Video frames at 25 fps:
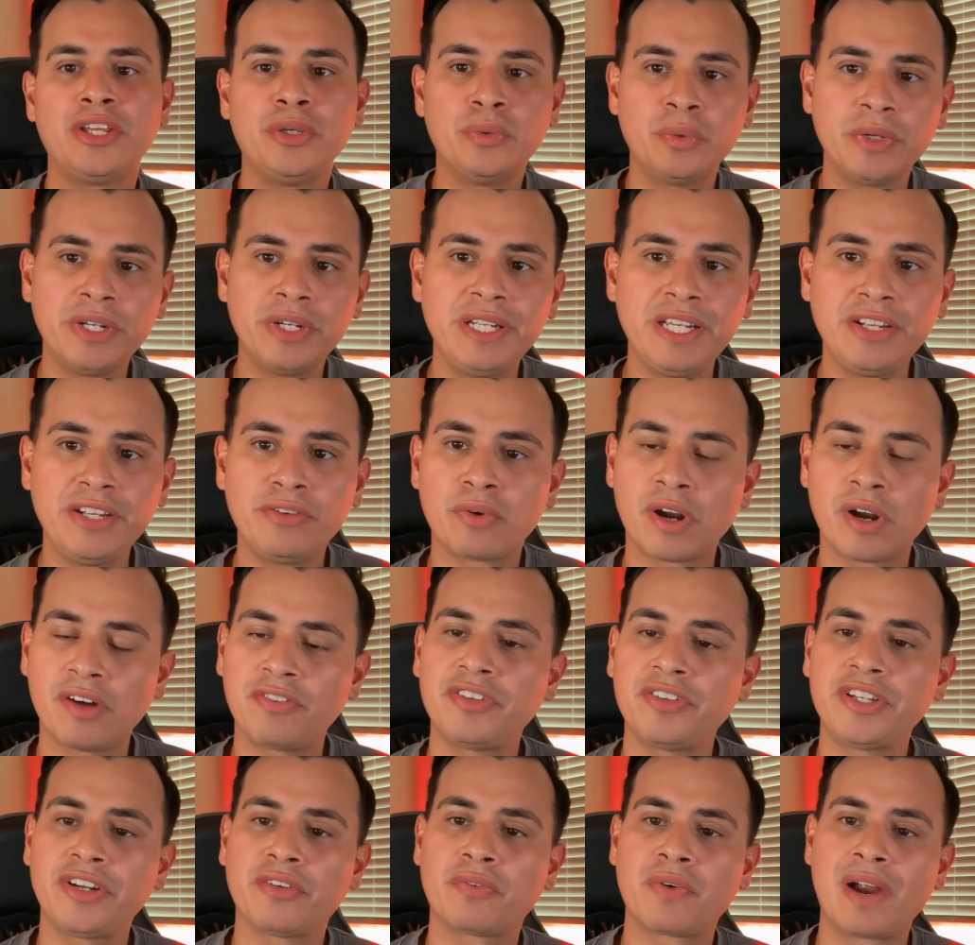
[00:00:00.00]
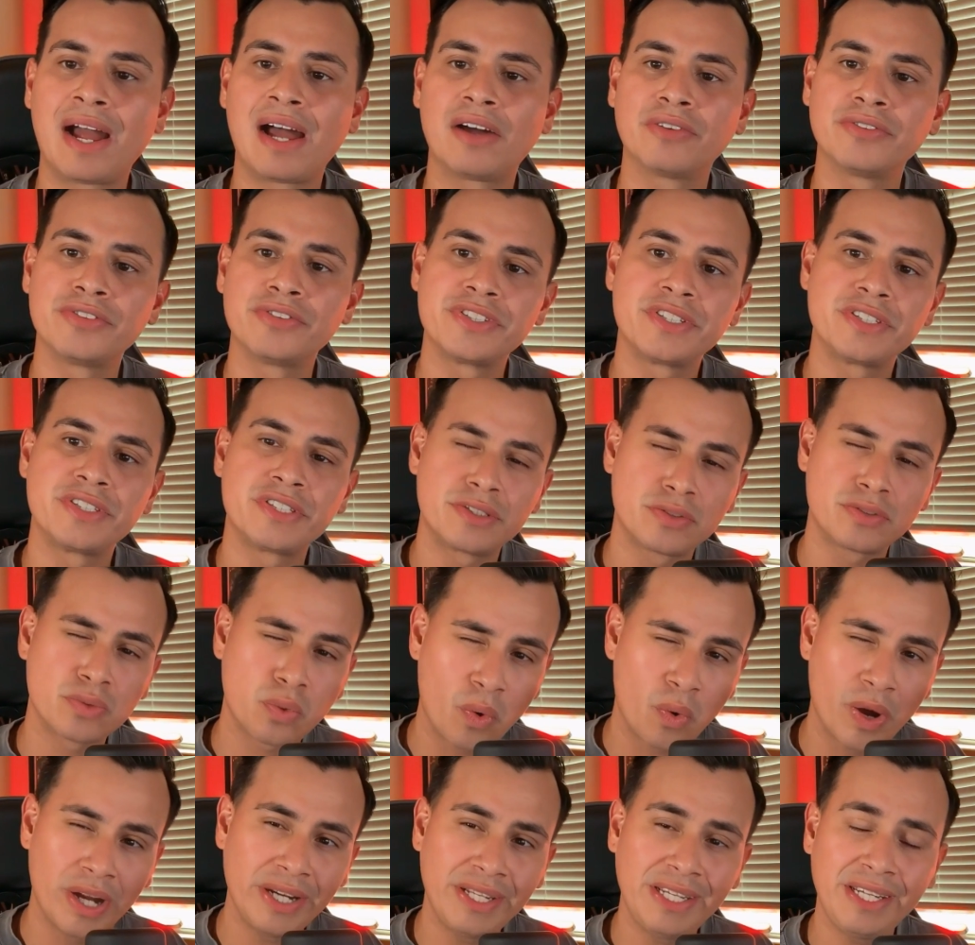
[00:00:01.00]
would need roughly around
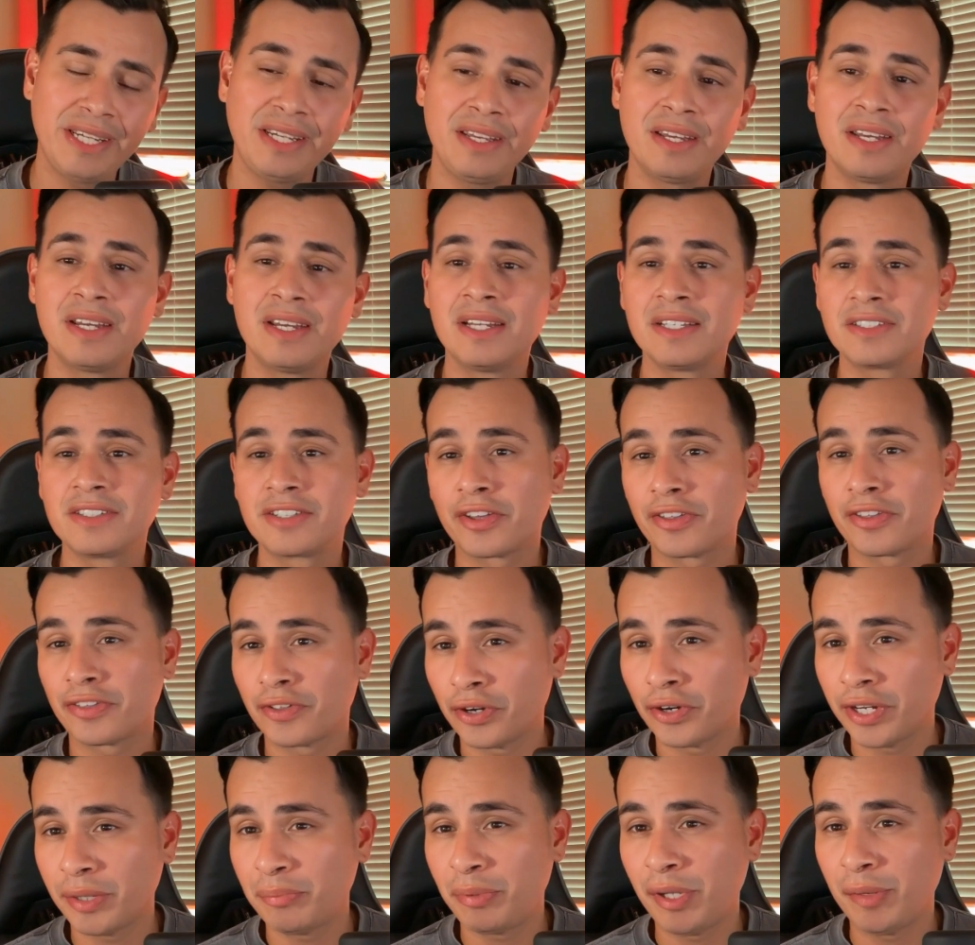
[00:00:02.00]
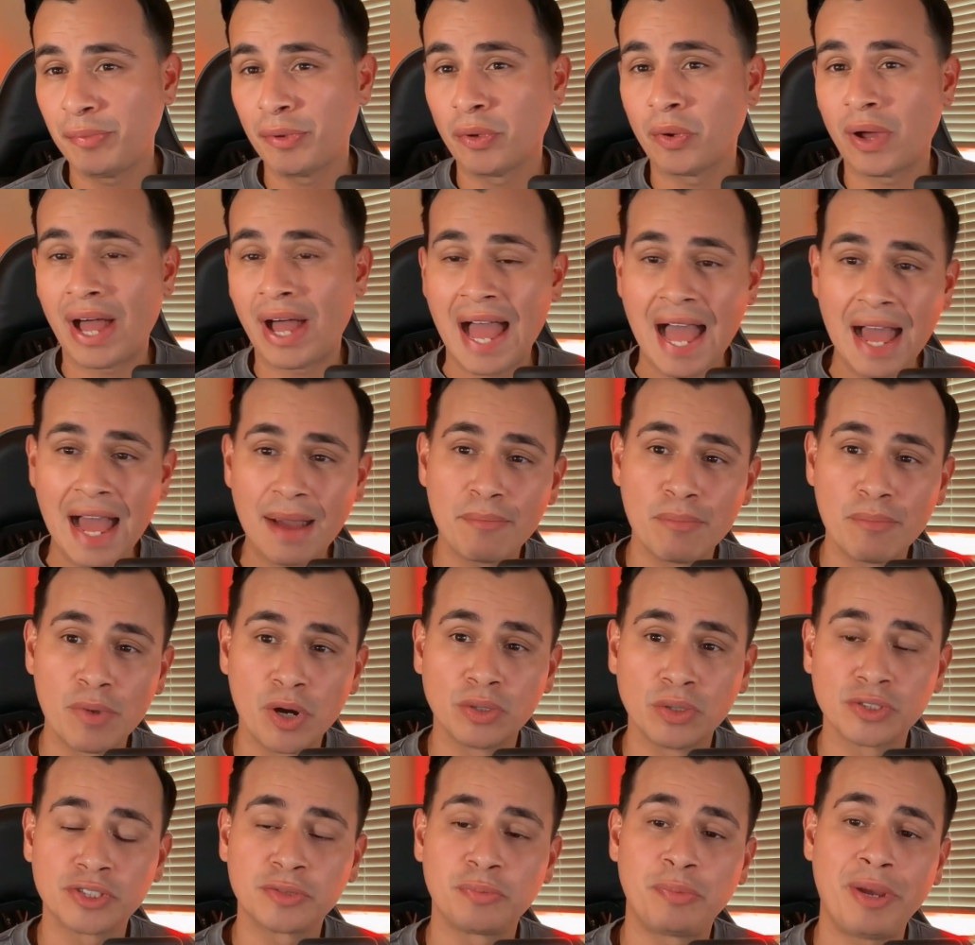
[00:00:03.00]
20 to 30 people at
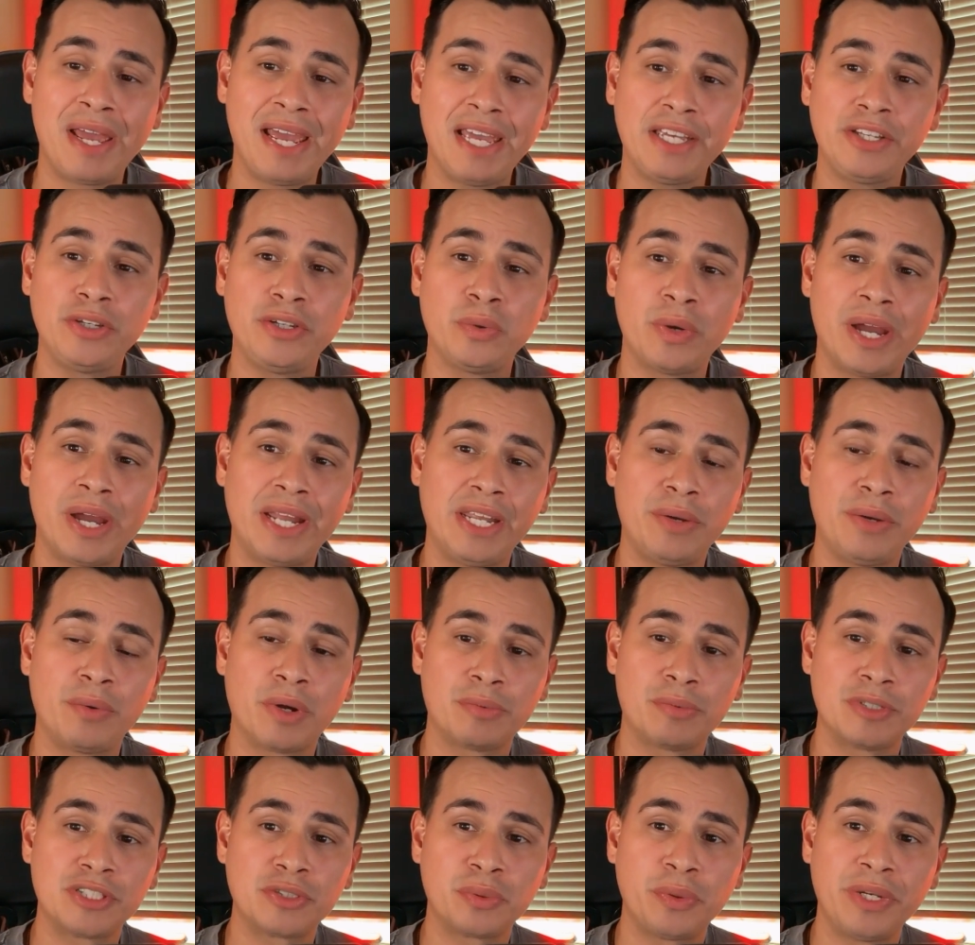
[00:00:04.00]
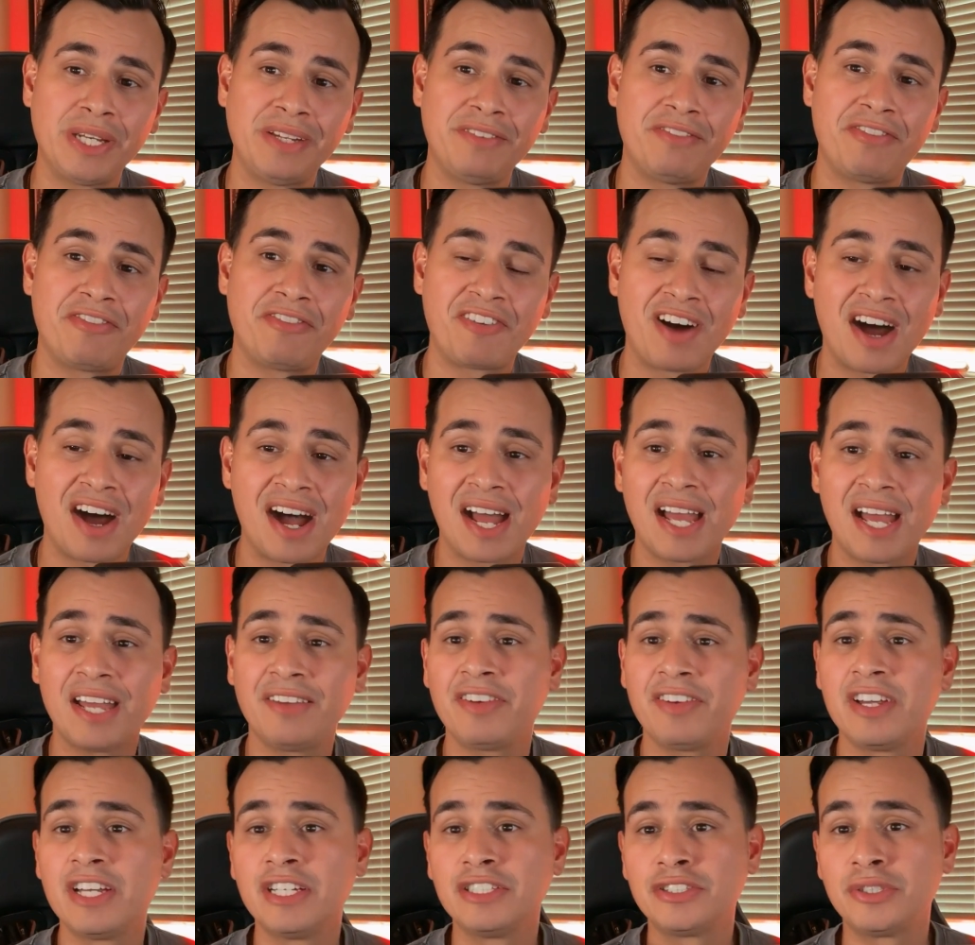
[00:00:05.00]
most paying you anywhere between $5,000
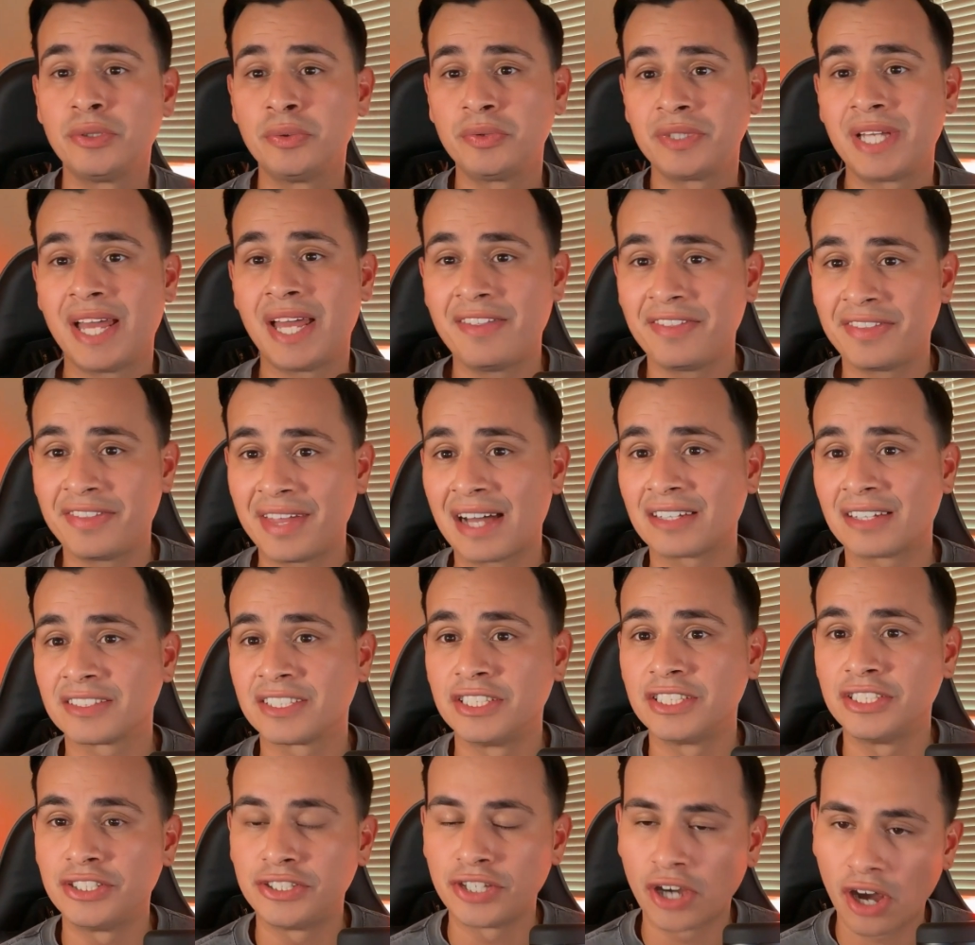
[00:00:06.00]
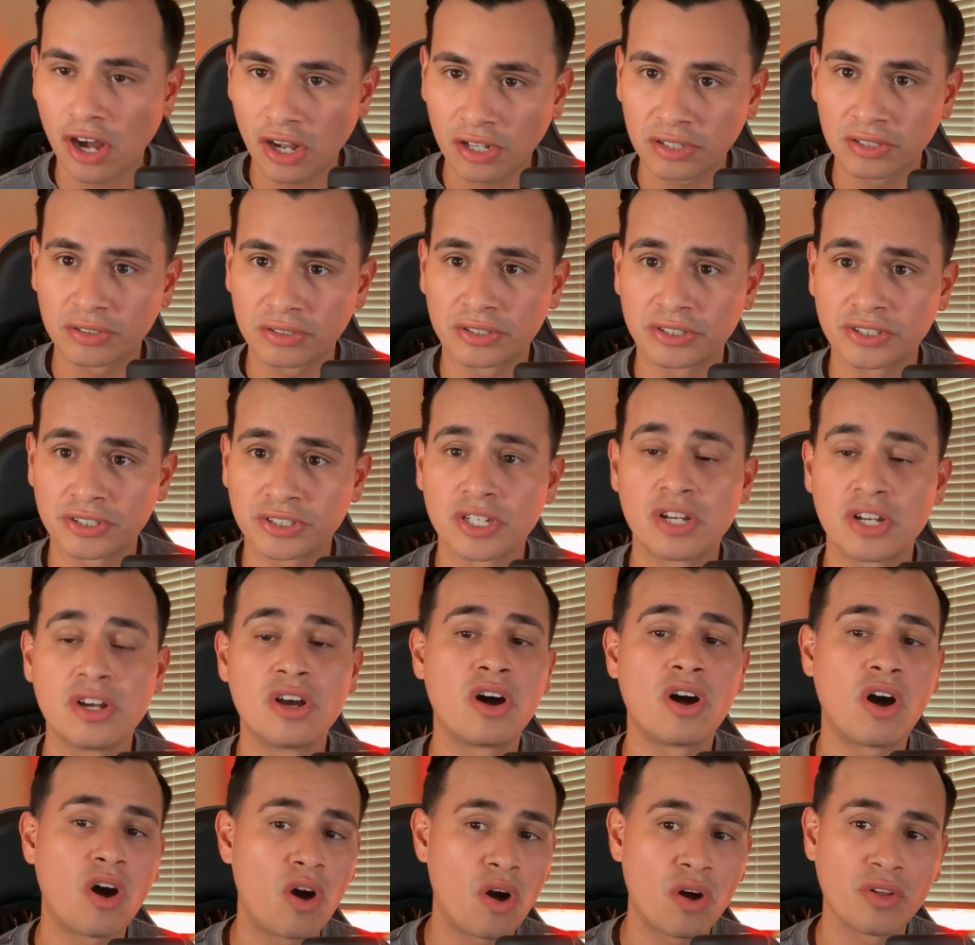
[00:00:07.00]
to $10,000
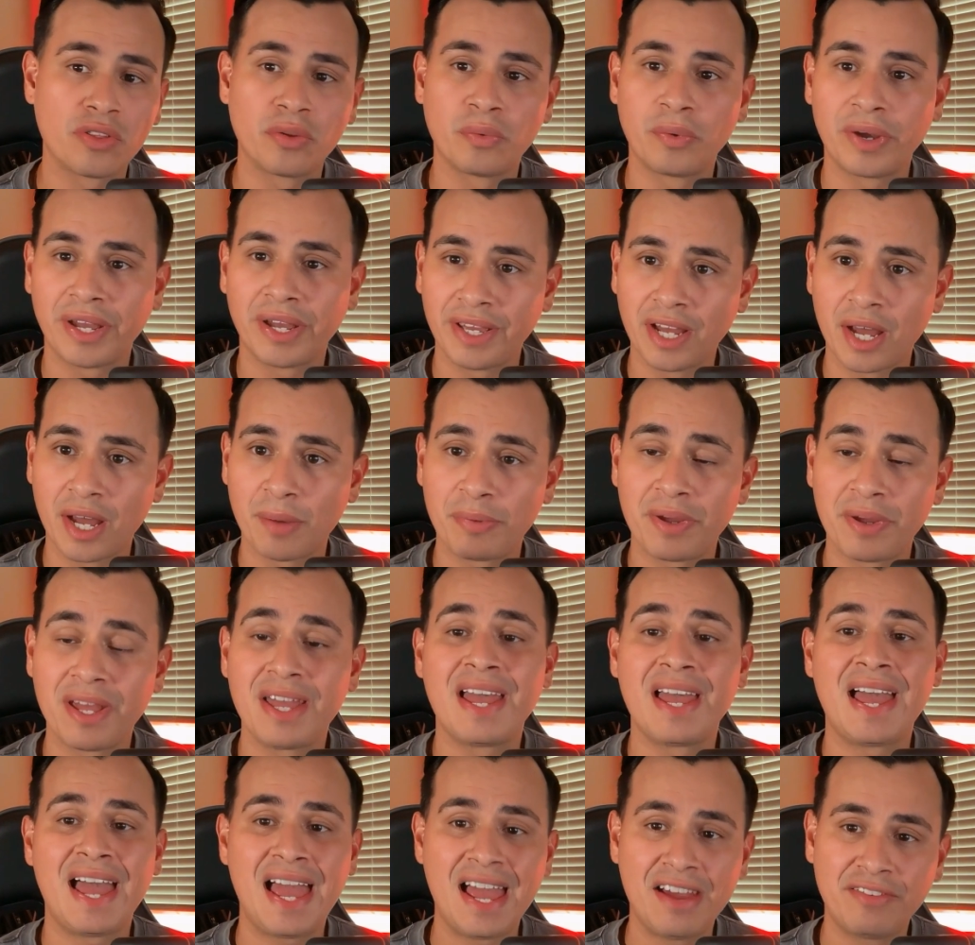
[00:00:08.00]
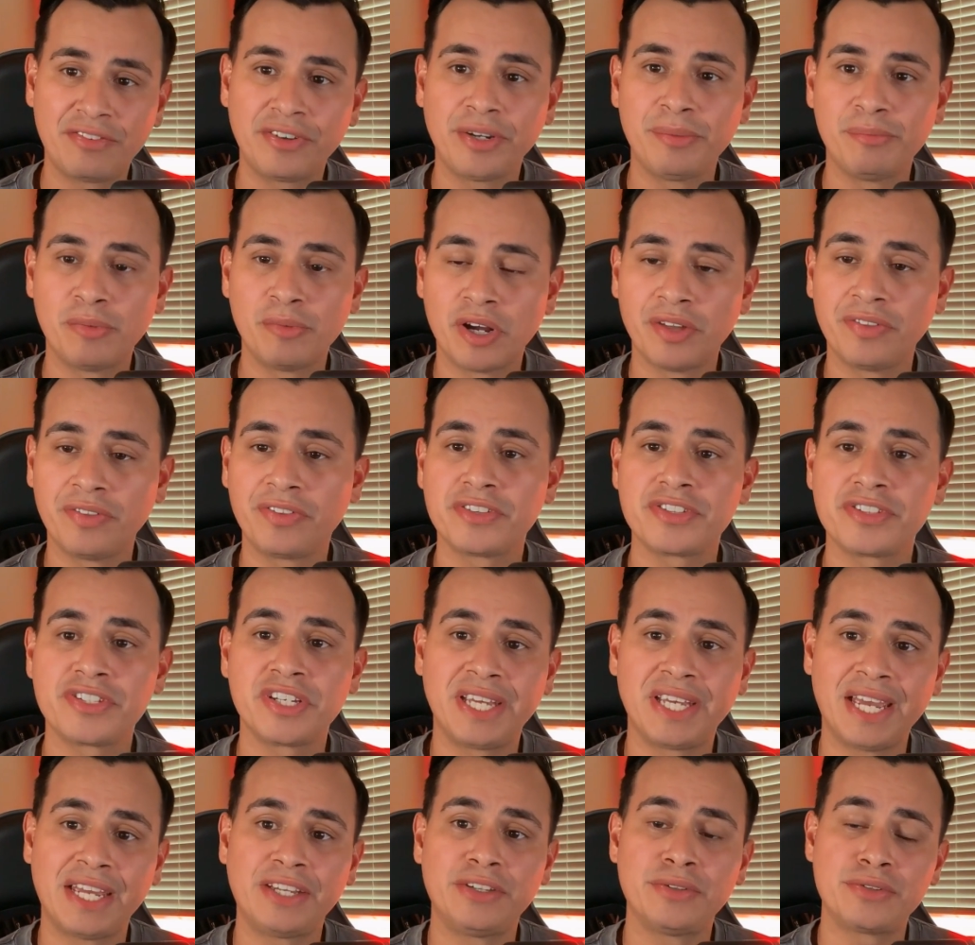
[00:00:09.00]
all the way up every month to
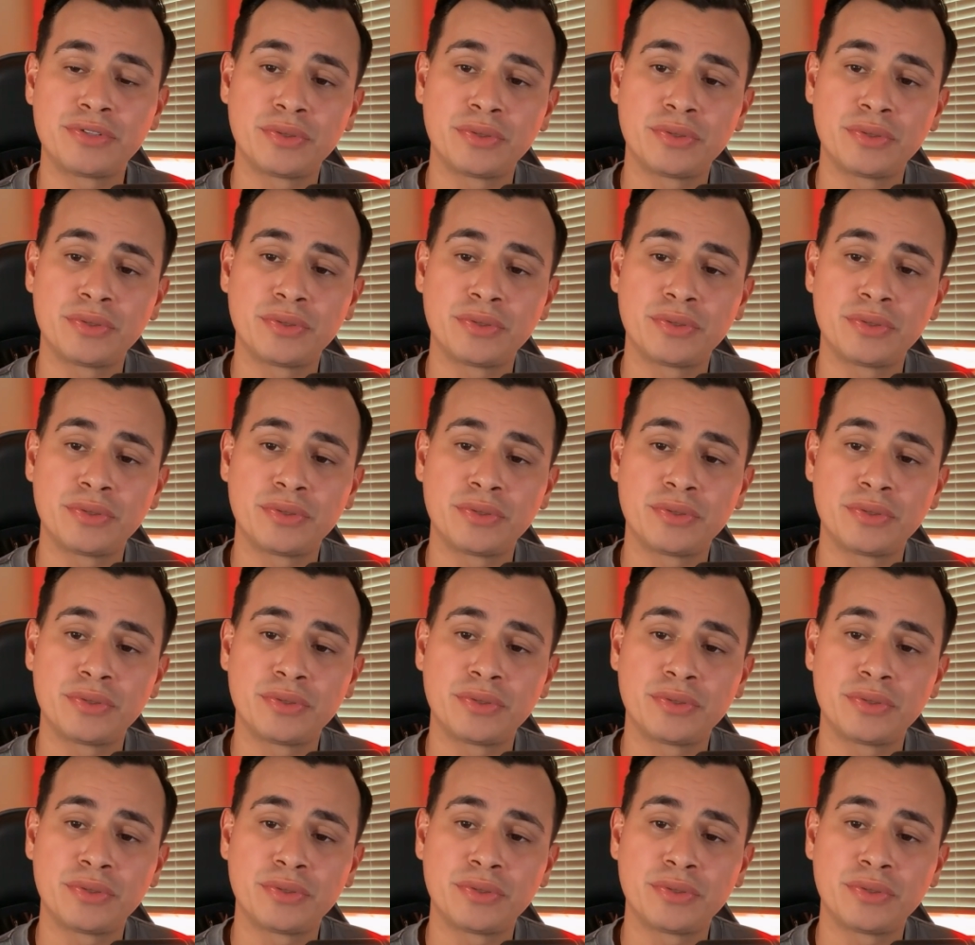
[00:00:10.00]
get you to